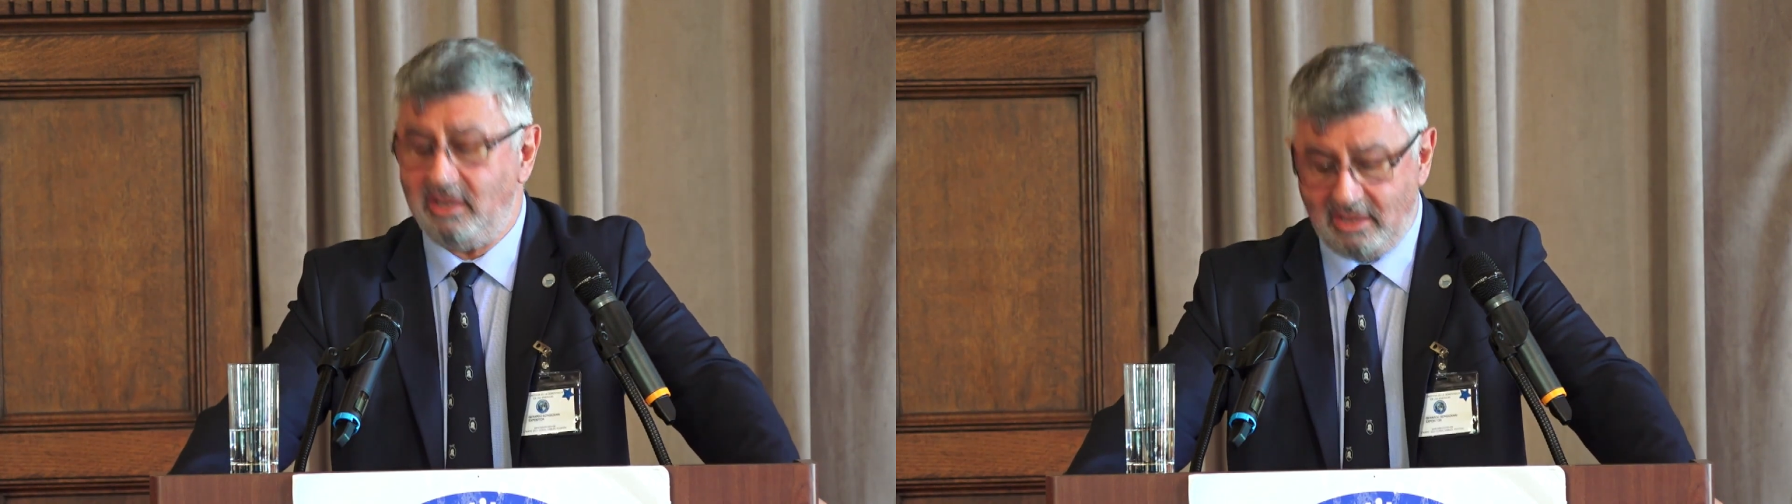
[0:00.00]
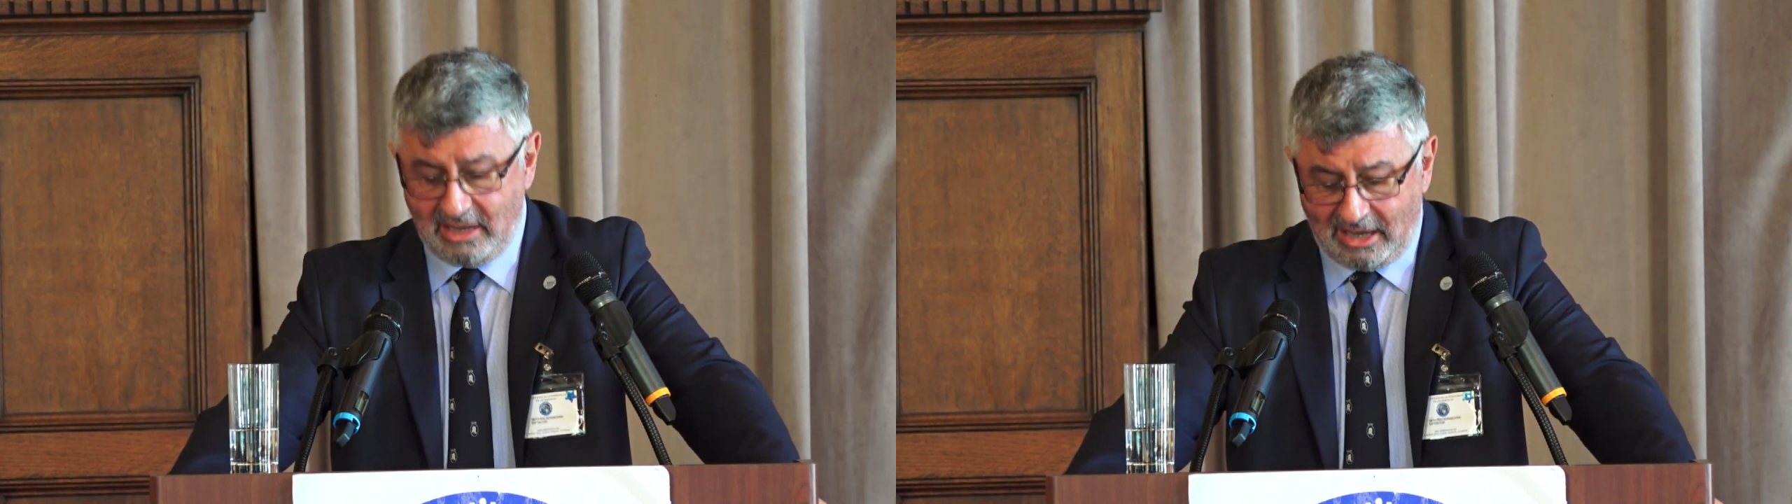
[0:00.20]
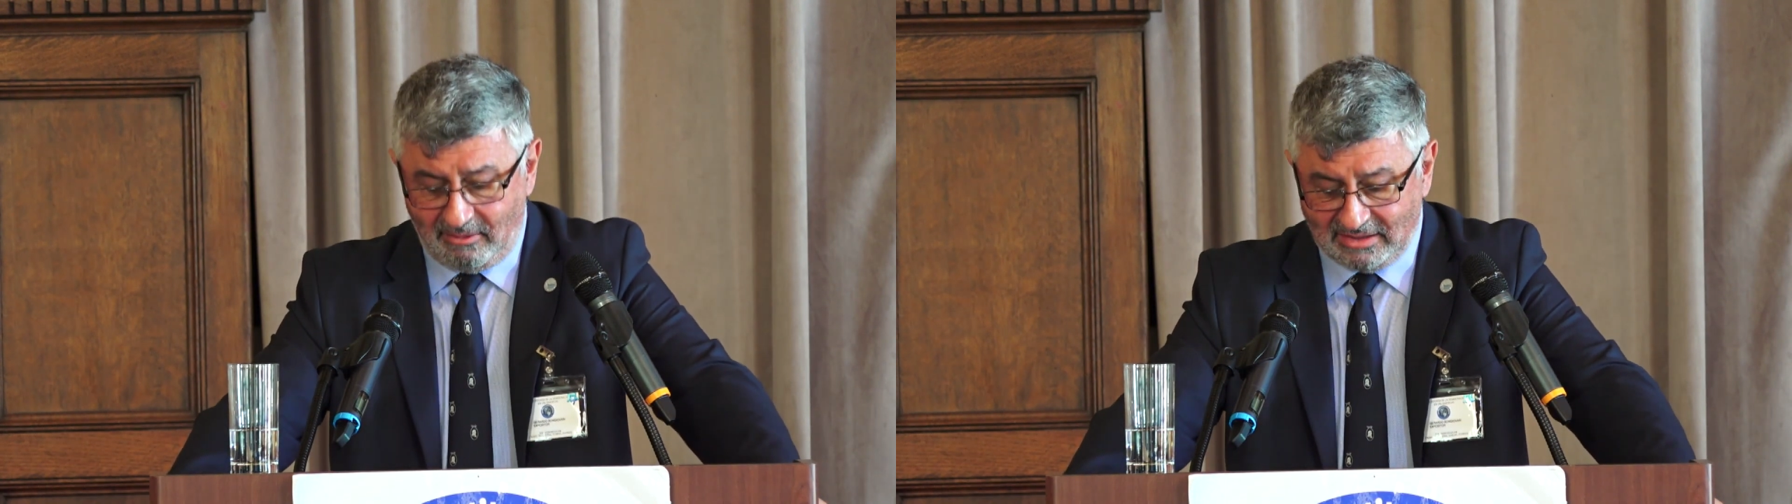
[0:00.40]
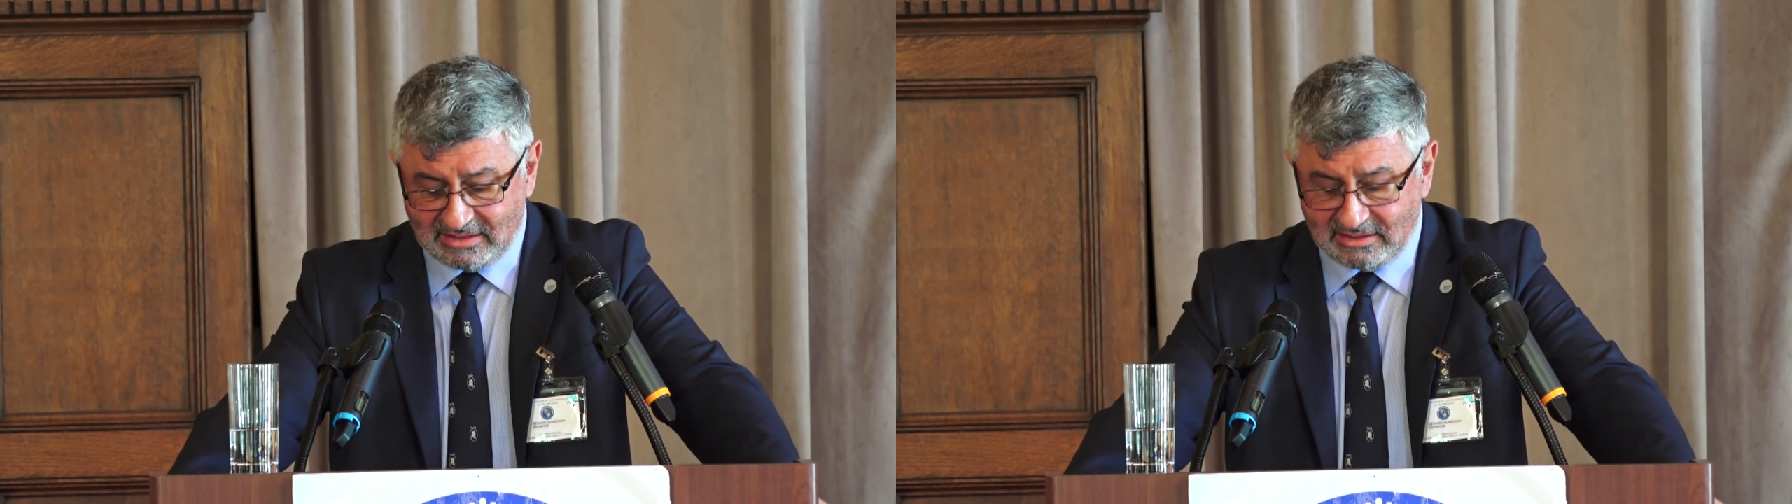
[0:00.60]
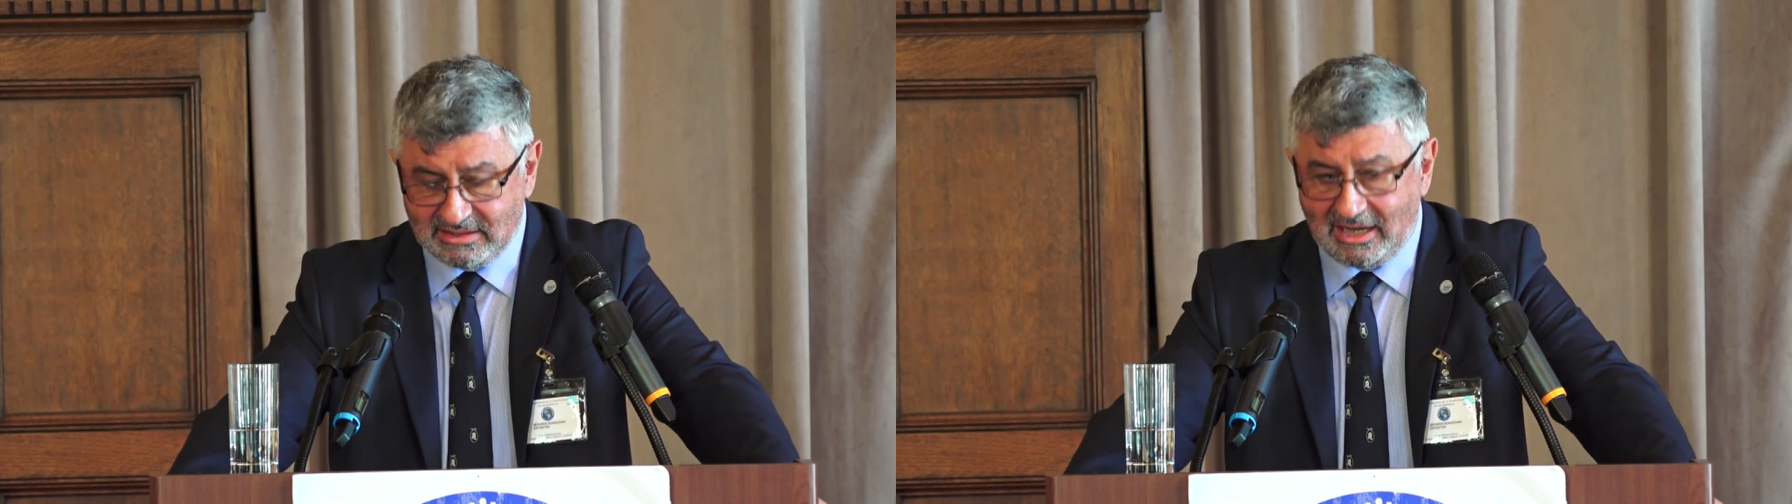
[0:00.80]
López
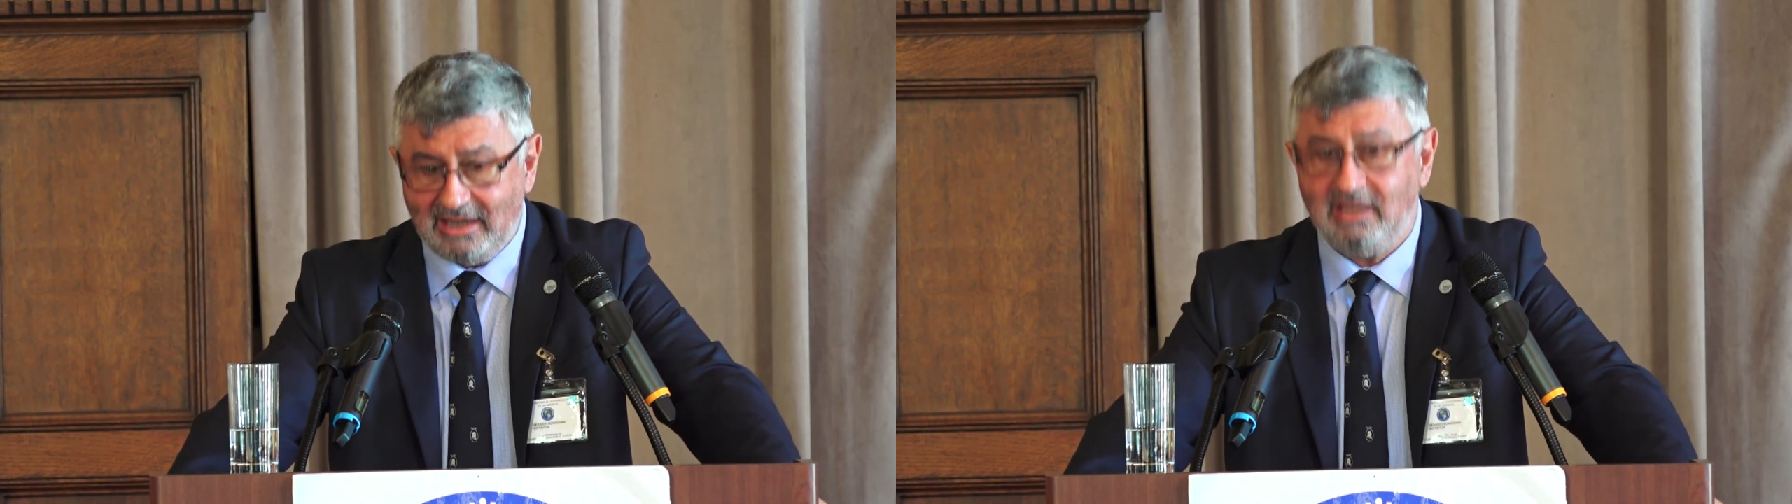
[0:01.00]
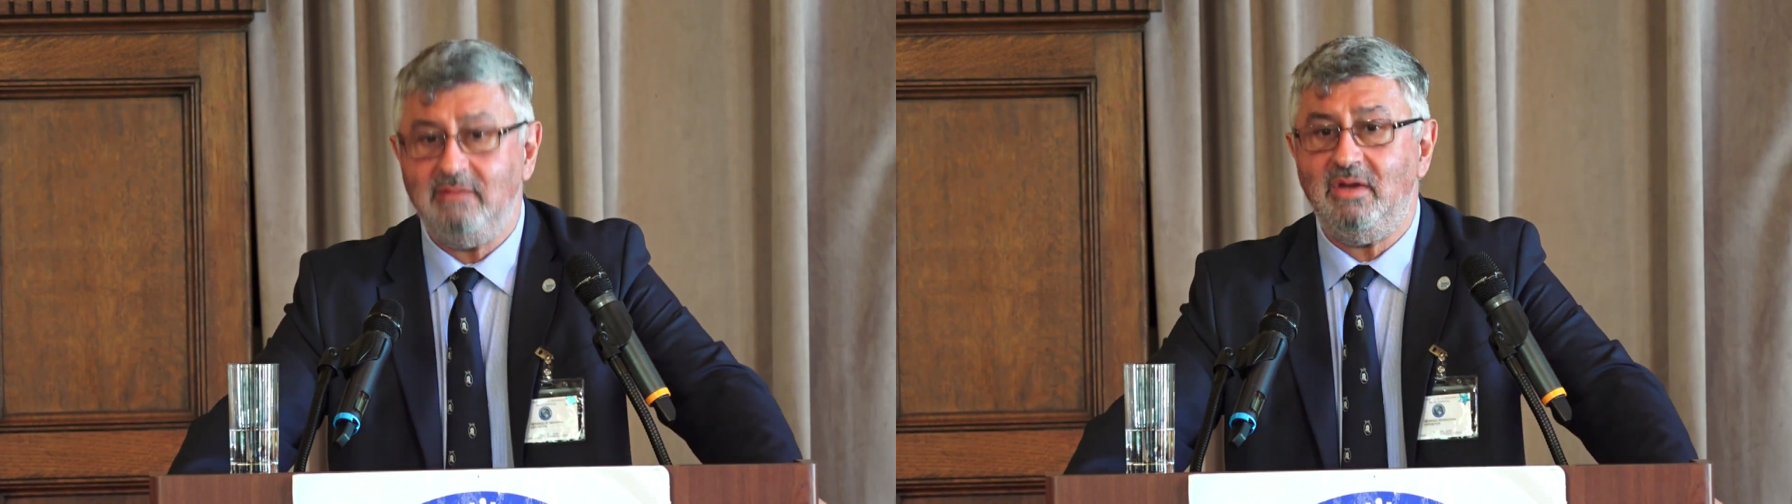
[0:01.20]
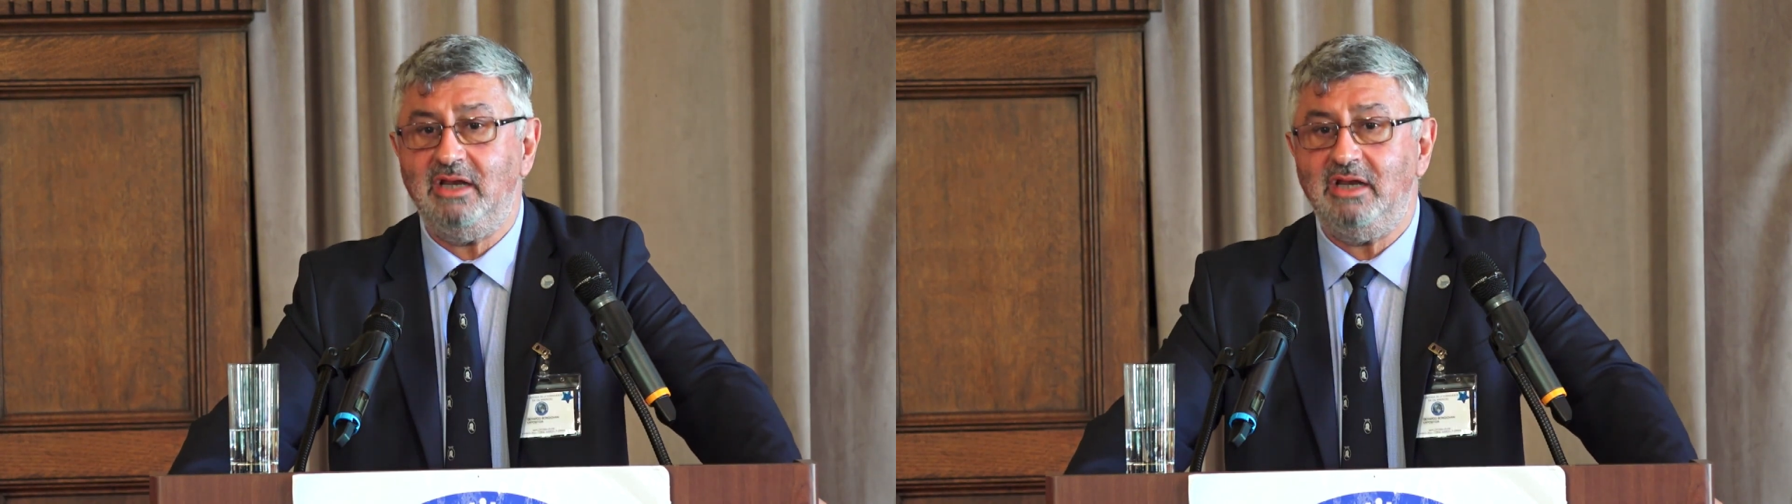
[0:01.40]
Obrador